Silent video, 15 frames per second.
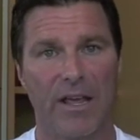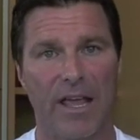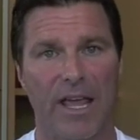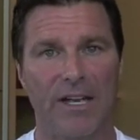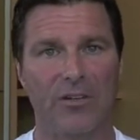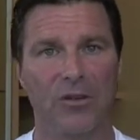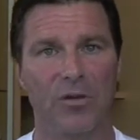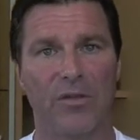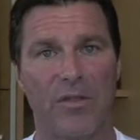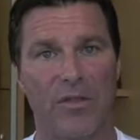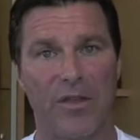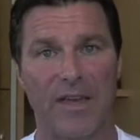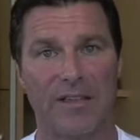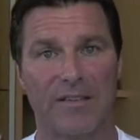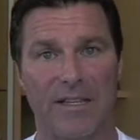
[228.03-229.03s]
and do the
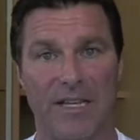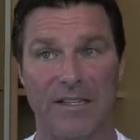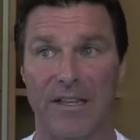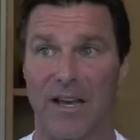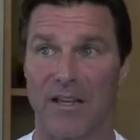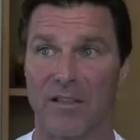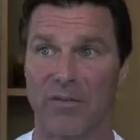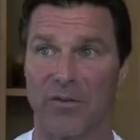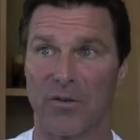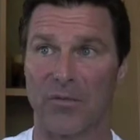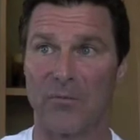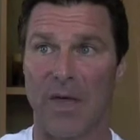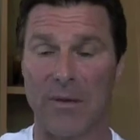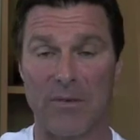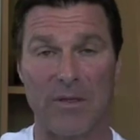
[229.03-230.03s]
things that he does for
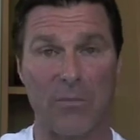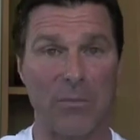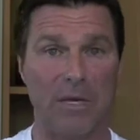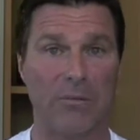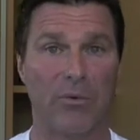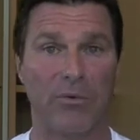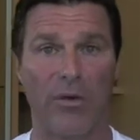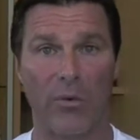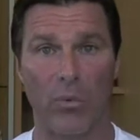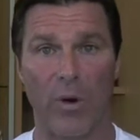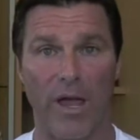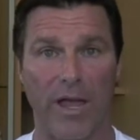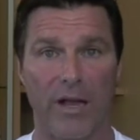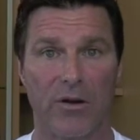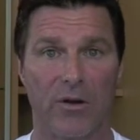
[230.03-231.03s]
maybe the people that
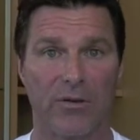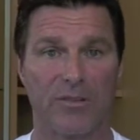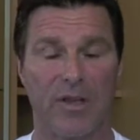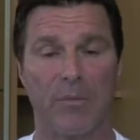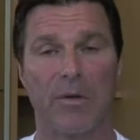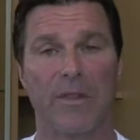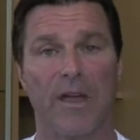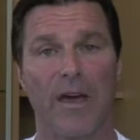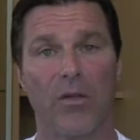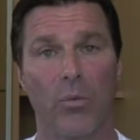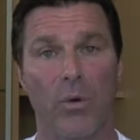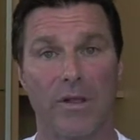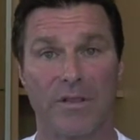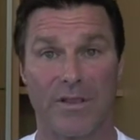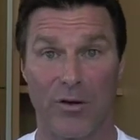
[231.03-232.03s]
win or some of the other
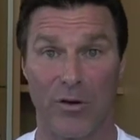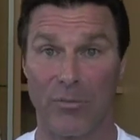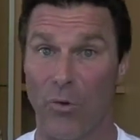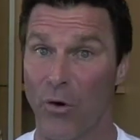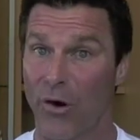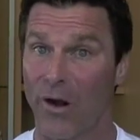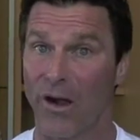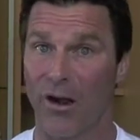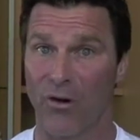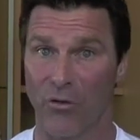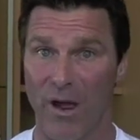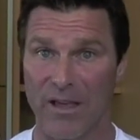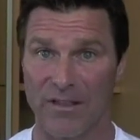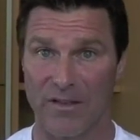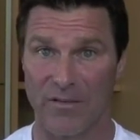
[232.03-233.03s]
ones that are more
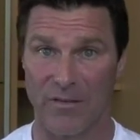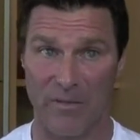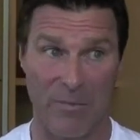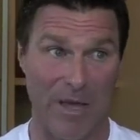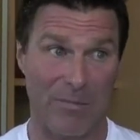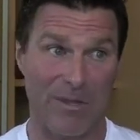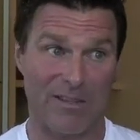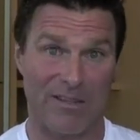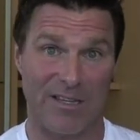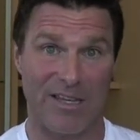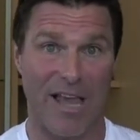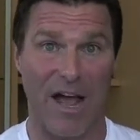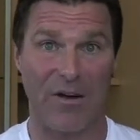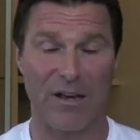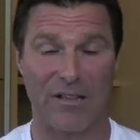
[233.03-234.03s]
aggressive and maybe seek
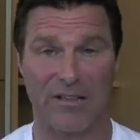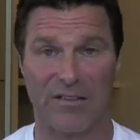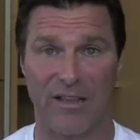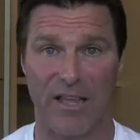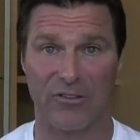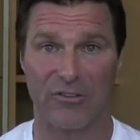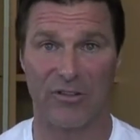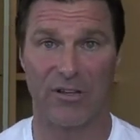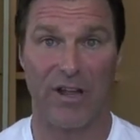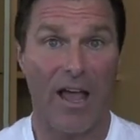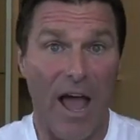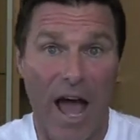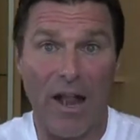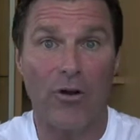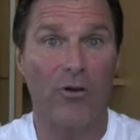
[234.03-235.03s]
out his attention.
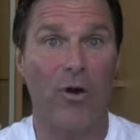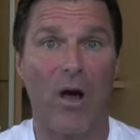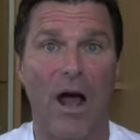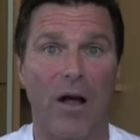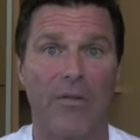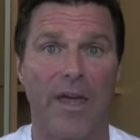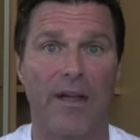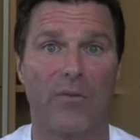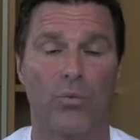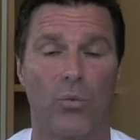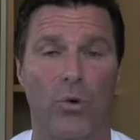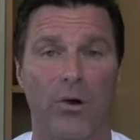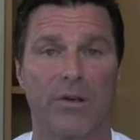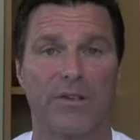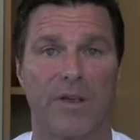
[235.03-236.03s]
I don't know how that
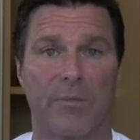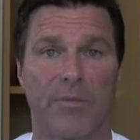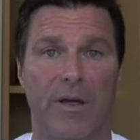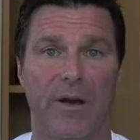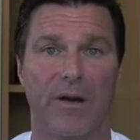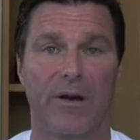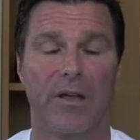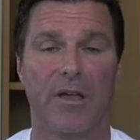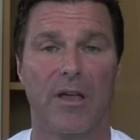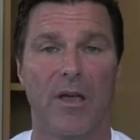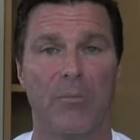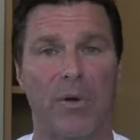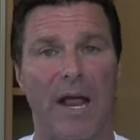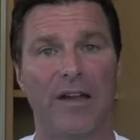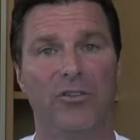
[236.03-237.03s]
works up there,
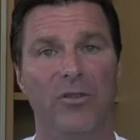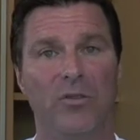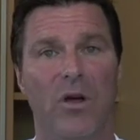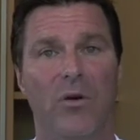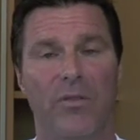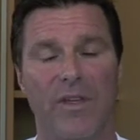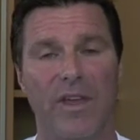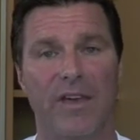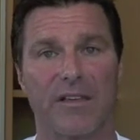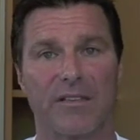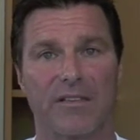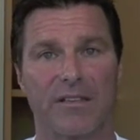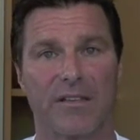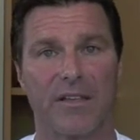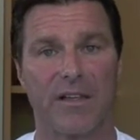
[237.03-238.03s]
but I do know
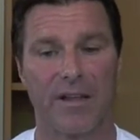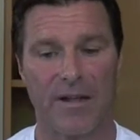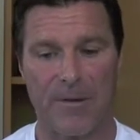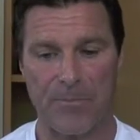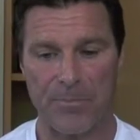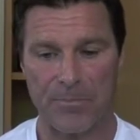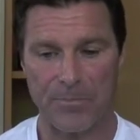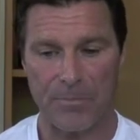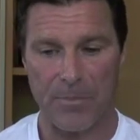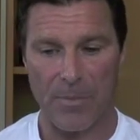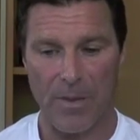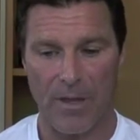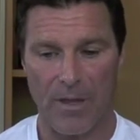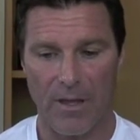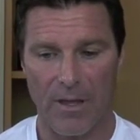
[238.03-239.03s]
this.
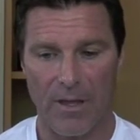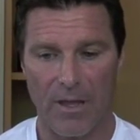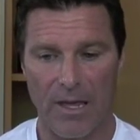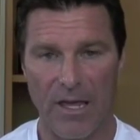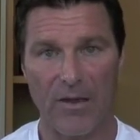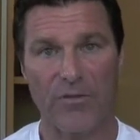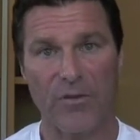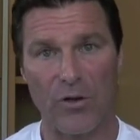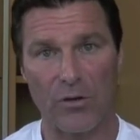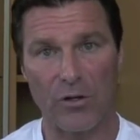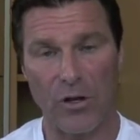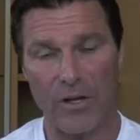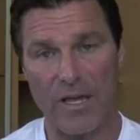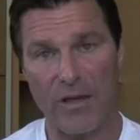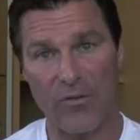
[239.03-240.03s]
If you're
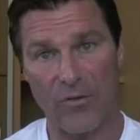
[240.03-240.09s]
looking